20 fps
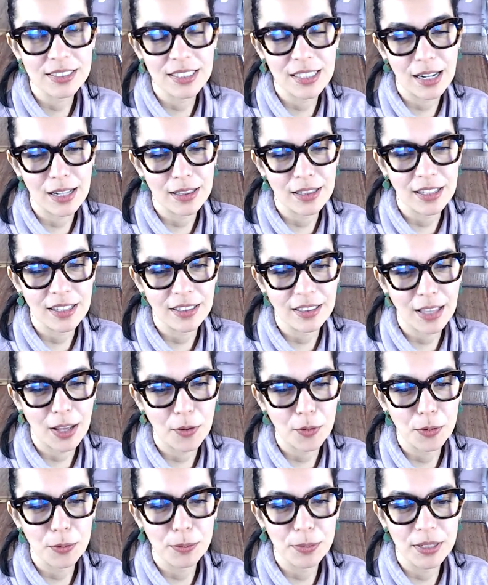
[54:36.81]
And I think that
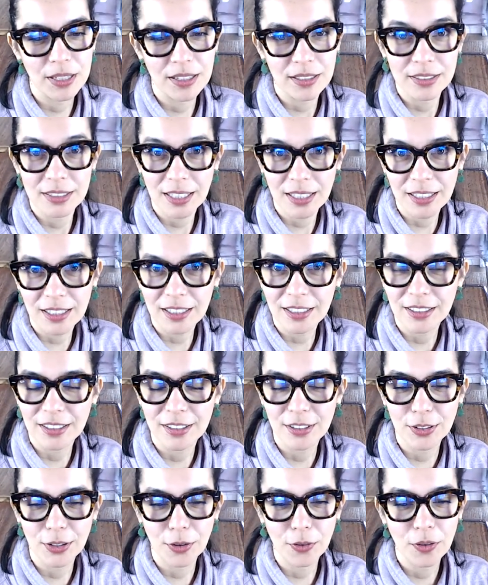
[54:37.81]
would be exciting,
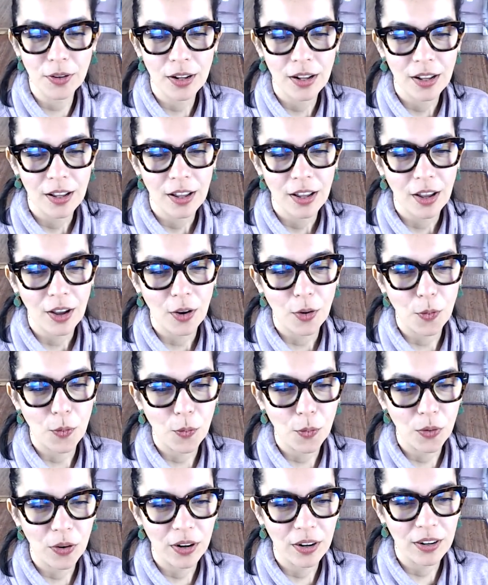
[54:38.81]
you know,
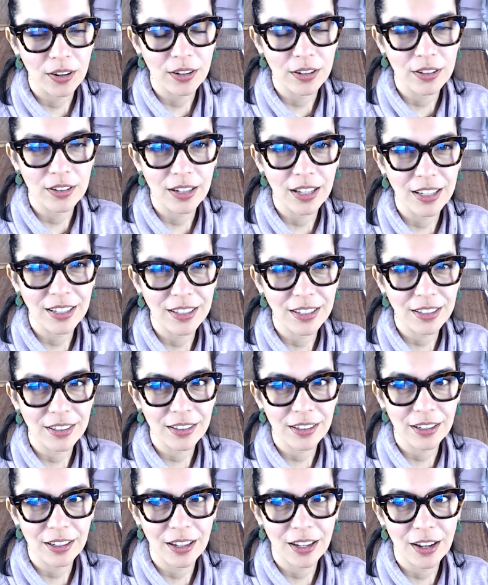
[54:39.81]
or like
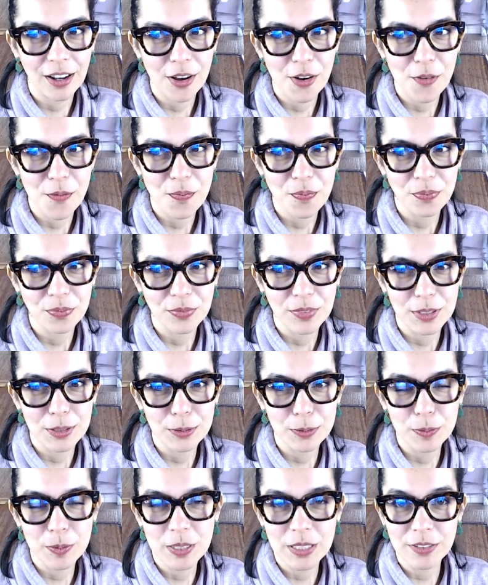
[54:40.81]
um,
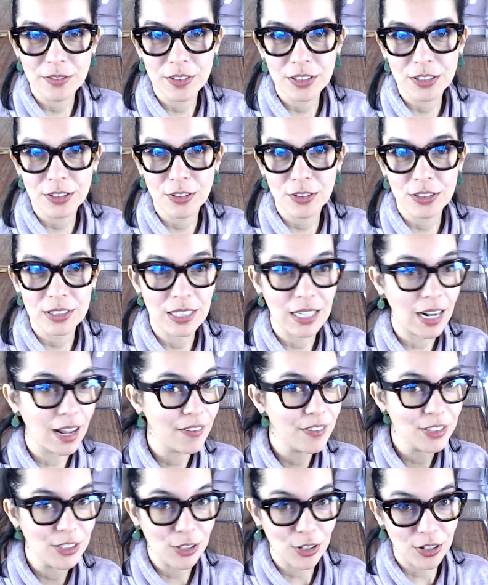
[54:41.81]
specific songs that I
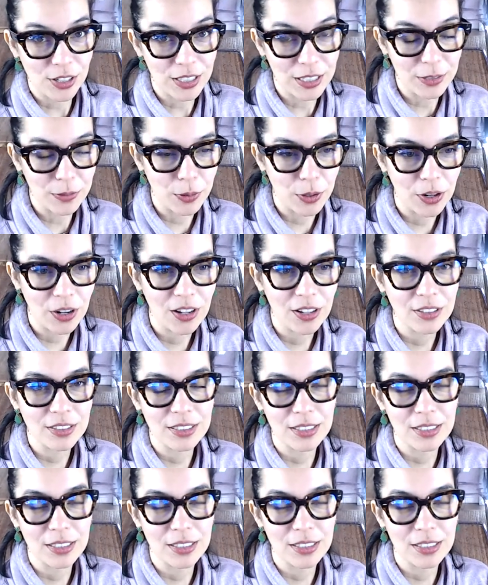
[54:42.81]
haven't taught anywhere else.